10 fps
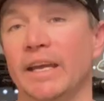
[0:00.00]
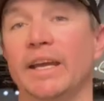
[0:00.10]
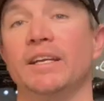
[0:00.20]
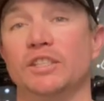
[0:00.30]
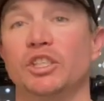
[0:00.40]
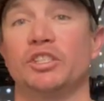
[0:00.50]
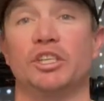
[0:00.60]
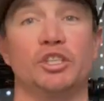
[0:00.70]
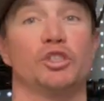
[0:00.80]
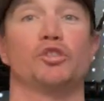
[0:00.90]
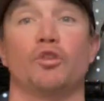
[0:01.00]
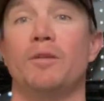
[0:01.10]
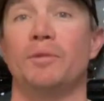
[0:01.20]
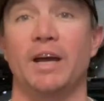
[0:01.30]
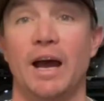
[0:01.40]
is just
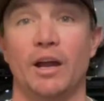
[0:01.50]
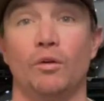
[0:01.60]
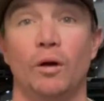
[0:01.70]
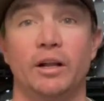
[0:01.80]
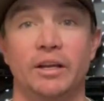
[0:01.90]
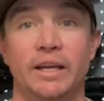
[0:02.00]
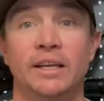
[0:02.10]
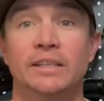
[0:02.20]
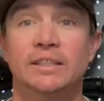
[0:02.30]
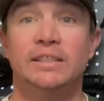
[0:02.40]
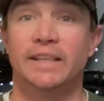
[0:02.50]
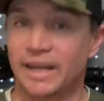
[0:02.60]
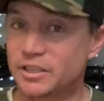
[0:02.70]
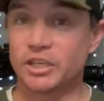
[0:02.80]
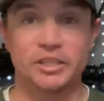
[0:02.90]
extremely high quality.
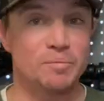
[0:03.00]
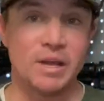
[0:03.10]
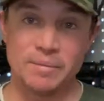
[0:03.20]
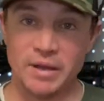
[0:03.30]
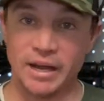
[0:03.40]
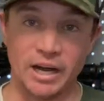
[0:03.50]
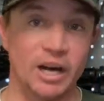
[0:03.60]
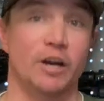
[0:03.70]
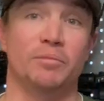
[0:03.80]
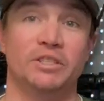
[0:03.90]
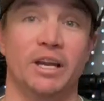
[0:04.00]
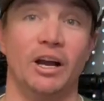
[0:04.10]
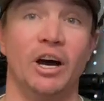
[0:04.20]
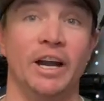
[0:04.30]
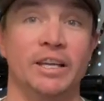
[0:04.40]
That's just me being one hundred percent
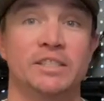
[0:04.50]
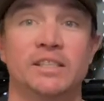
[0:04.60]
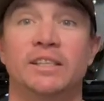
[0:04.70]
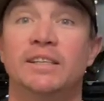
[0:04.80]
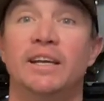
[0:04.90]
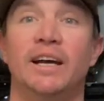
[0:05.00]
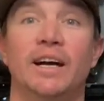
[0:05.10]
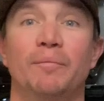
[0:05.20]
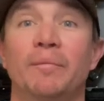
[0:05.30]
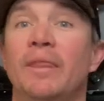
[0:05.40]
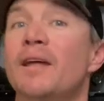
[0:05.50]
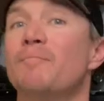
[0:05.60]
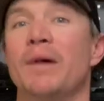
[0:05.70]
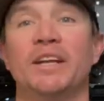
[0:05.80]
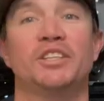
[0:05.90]
honest. Um,
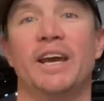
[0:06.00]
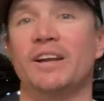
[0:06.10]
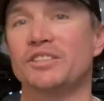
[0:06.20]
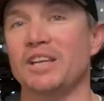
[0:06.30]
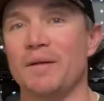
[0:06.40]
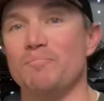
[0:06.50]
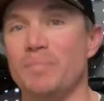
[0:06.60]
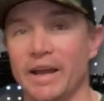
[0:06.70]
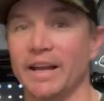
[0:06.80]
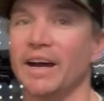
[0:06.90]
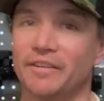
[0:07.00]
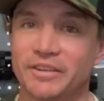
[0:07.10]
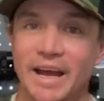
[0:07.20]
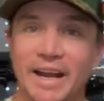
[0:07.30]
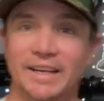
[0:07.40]
my channel is not big enough
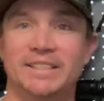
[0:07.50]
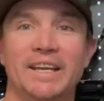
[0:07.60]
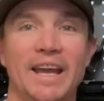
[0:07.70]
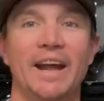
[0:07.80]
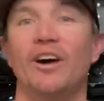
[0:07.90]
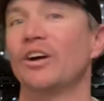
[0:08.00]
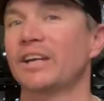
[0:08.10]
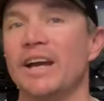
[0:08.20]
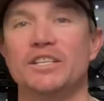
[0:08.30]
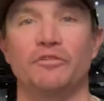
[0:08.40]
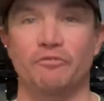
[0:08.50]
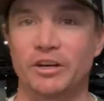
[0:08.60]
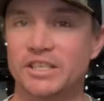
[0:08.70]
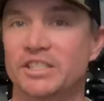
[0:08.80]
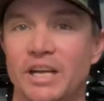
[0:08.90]
yet to get all kinds of
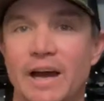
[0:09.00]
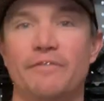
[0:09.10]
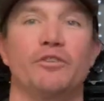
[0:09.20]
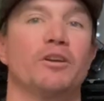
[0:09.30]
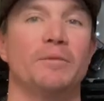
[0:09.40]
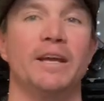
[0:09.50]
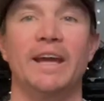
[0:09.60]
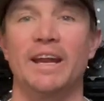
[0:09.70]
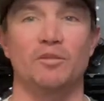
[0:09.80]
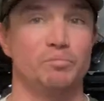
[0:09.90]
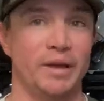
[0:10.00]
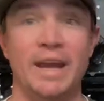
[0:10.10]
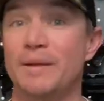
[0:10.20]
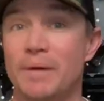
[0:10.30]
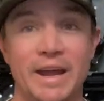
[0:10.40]
free stuff or to be getting
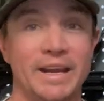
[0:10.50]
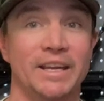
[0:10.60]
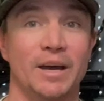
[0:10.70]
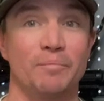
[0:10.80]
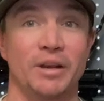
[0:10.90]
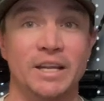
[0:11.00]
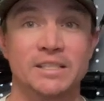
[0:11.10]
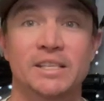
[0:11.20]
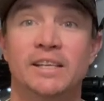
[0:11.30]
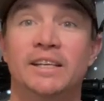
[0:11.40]
paid by any companies.